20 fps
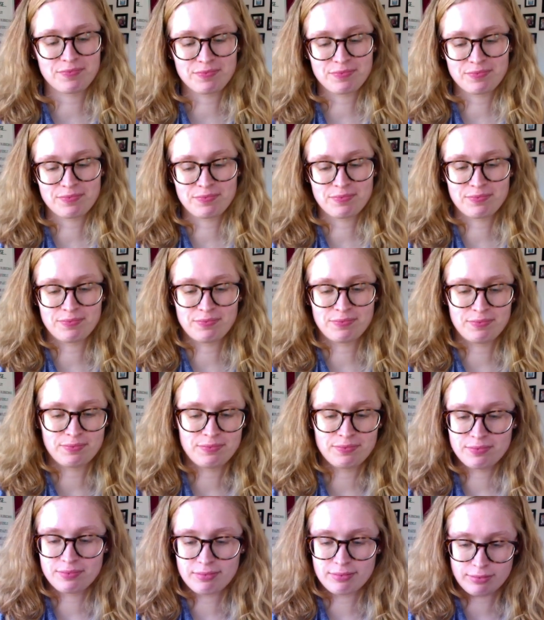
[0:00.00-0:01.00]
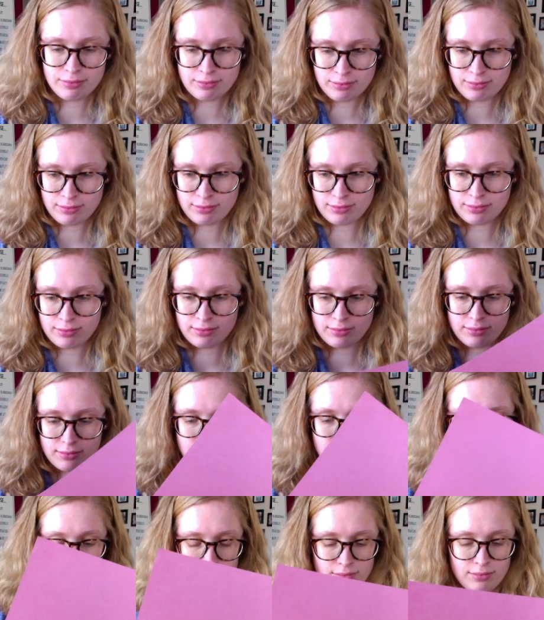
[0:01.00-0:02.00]

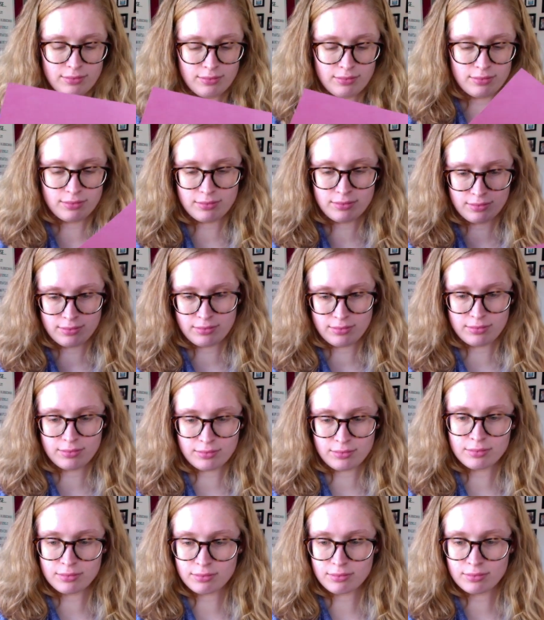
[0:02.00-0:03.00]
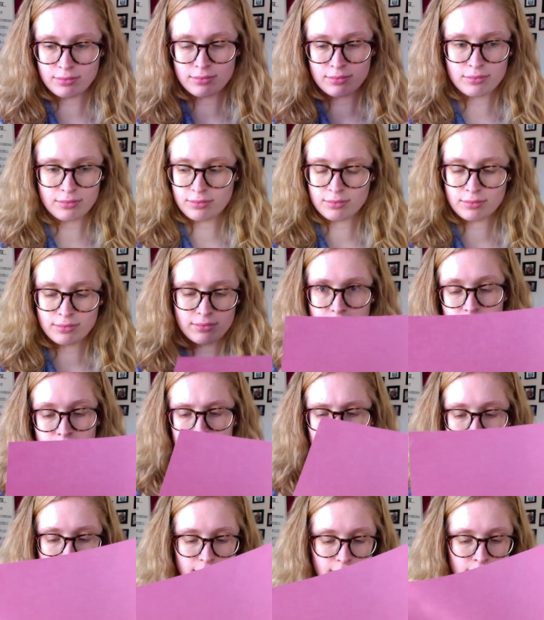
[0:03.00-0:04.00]

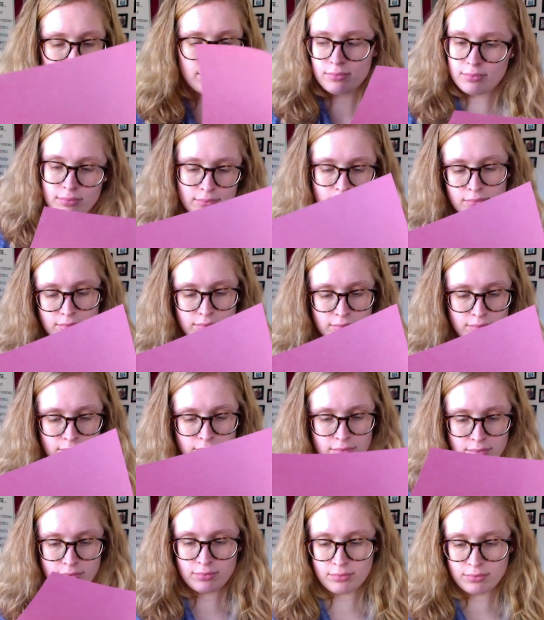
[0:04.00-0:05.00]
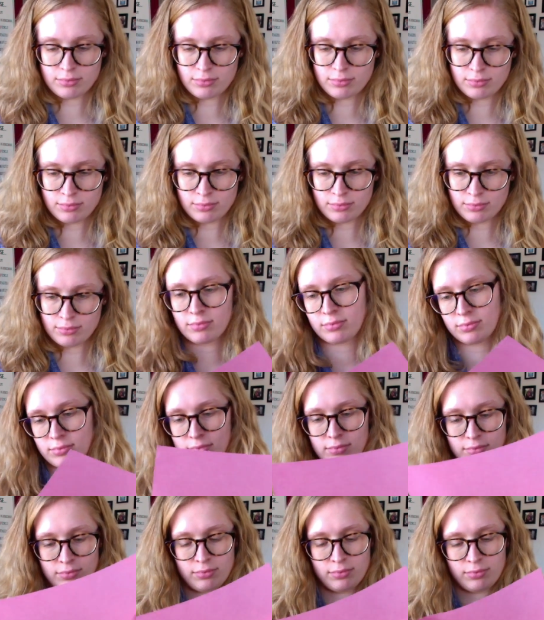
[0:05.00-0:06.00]

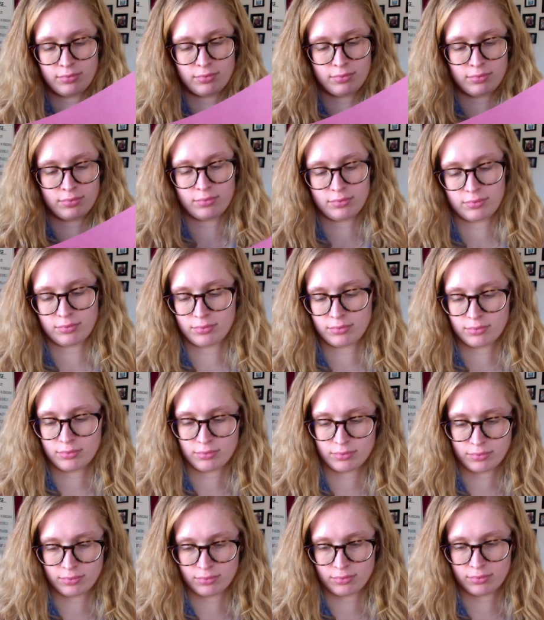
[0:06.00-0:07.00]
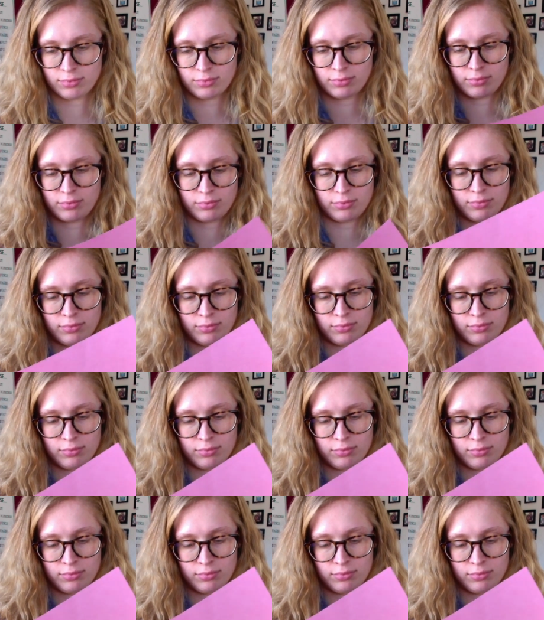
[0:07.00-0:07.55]
No one is speaking in this clip.